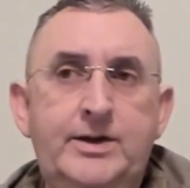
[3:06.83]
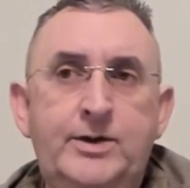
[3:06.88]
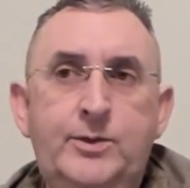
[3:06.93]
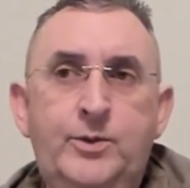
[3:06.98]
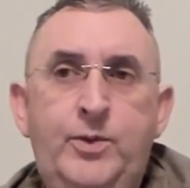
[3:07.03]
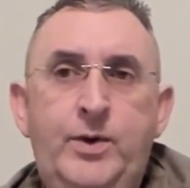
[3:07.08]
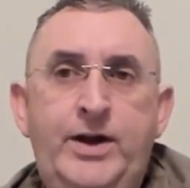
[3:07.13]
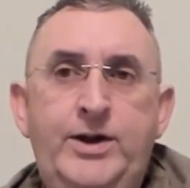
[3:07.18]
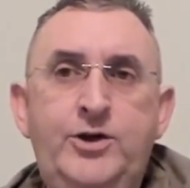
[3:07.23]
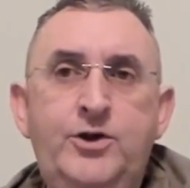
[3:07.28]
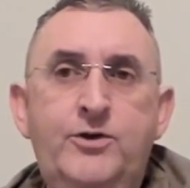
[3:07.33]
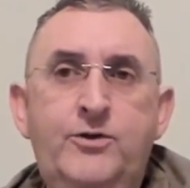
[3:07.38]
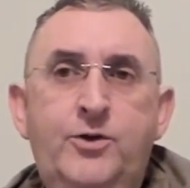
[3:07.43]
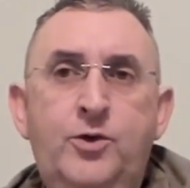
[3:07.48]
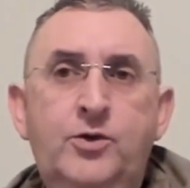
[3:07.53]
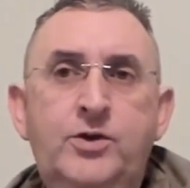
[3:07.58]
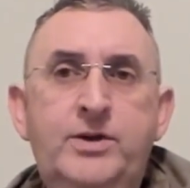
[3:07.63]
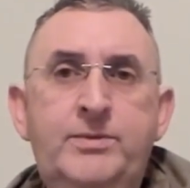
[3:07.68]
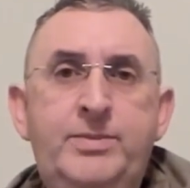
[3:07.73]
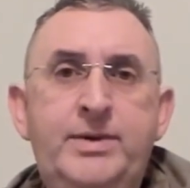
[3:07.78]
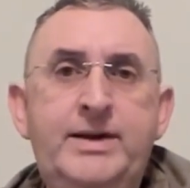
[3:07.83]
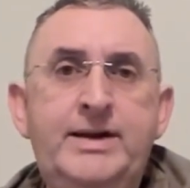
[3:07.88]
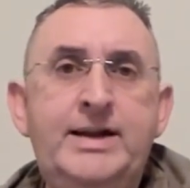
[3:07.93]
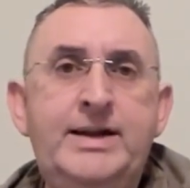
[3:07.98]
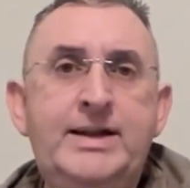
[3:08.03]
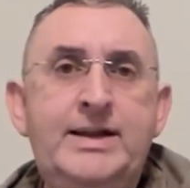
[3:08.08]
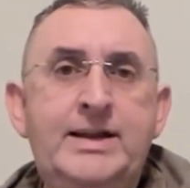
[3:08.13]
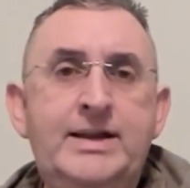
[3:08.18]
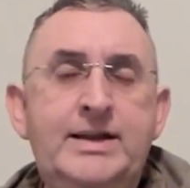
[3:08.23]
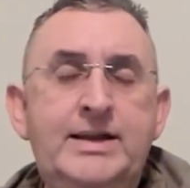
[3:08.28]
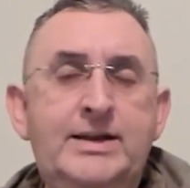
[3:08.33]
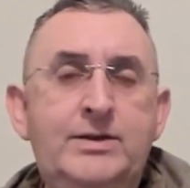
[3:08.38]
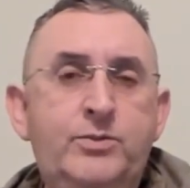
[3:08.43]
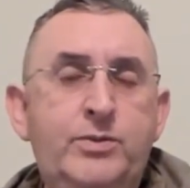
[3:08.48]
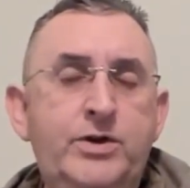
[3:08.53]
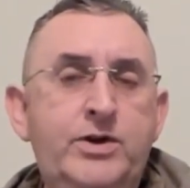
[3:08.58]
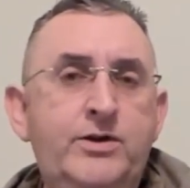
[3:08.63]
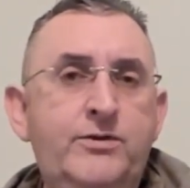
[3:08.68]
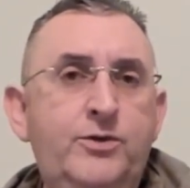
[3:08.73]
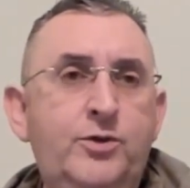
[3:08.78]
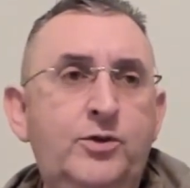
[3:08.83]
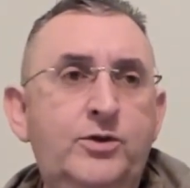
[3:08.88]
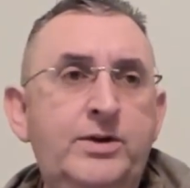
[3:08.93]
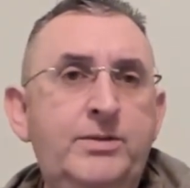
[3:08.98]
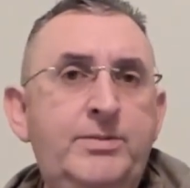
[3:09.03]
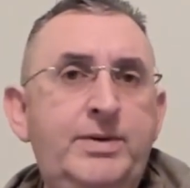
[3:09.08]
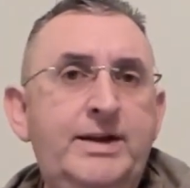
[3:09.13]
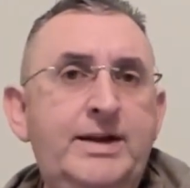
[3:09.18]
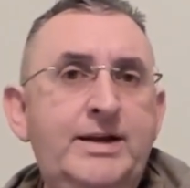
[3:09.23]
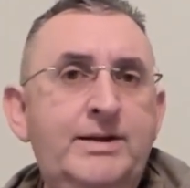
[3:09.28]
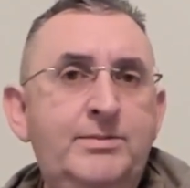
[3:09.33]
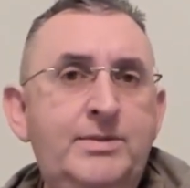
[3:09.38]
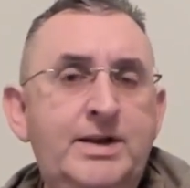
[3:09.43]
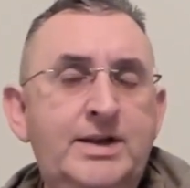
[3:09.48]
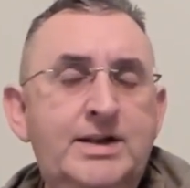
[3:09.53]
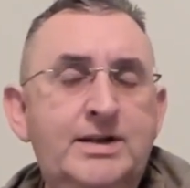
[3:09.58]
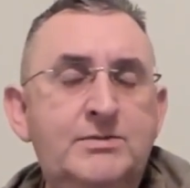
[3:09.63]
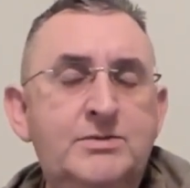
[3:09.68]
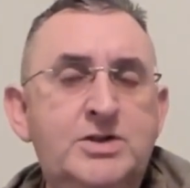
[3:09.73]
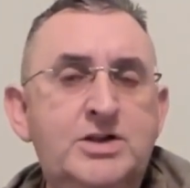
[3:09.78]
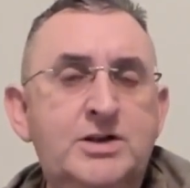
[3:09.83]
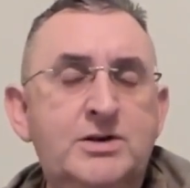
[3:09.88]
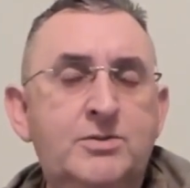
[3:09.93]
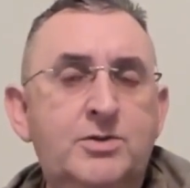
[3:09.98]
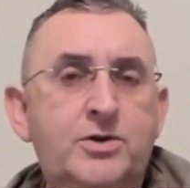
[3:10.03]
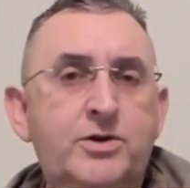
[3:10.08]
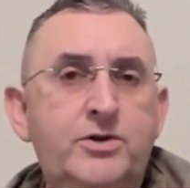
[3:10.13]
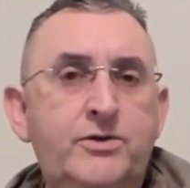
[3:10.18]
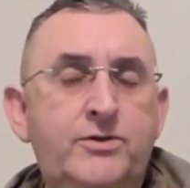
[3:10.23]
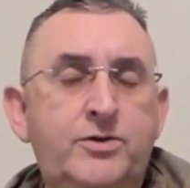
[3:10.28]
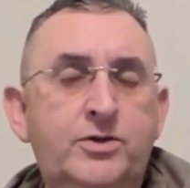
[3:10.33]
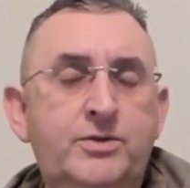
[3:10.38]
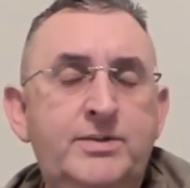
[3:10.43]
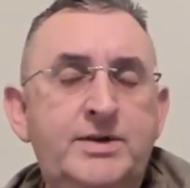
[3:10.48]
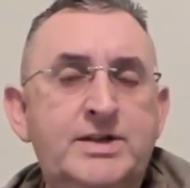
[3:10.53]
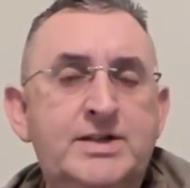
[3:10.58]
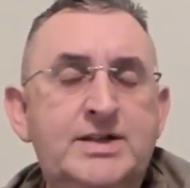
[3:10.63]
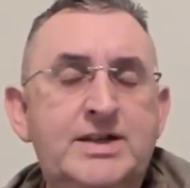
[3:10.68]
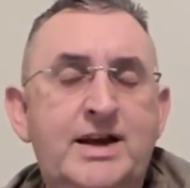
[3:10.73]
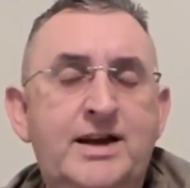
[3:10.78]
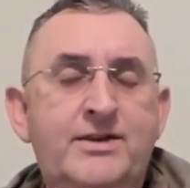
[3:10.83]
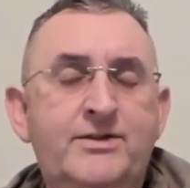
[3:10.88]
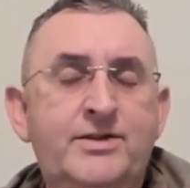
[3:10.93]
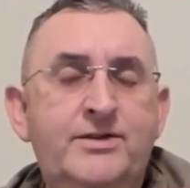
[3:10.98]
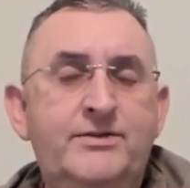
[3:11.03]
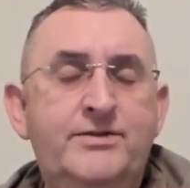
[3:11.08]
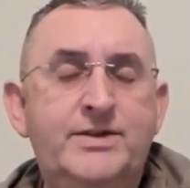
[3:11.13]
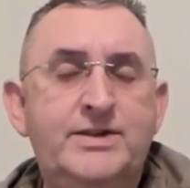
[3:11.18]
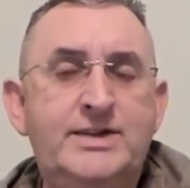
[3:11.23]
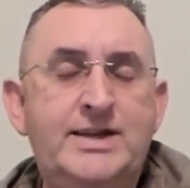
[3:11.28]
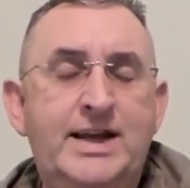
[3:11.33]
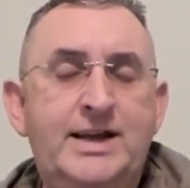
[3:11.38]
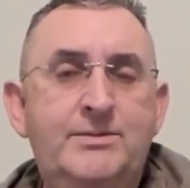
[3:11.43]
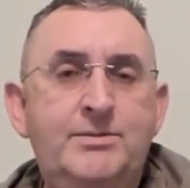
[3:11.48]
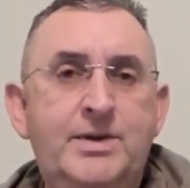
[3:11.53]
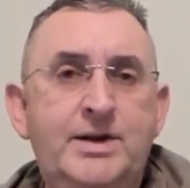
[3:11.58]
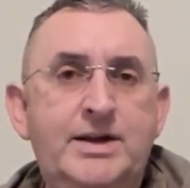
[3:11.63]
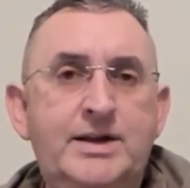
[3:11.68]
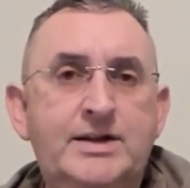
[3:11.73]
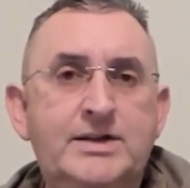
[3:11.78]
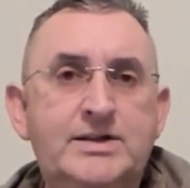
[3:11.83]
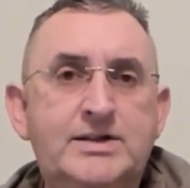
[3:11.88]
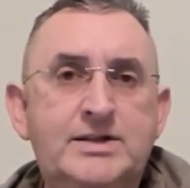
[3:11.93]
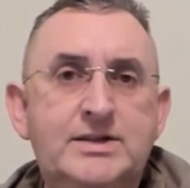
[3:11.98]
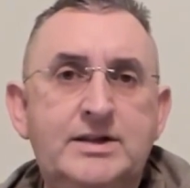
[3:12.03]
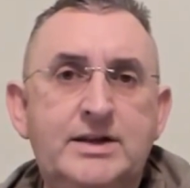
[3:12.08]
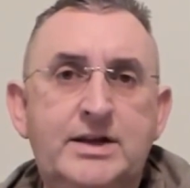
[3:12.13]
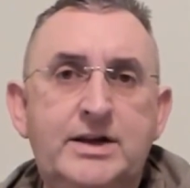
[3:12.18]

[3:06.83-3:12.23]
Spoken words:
when you've only been in mediumship or you've only been serving for 10 minutes,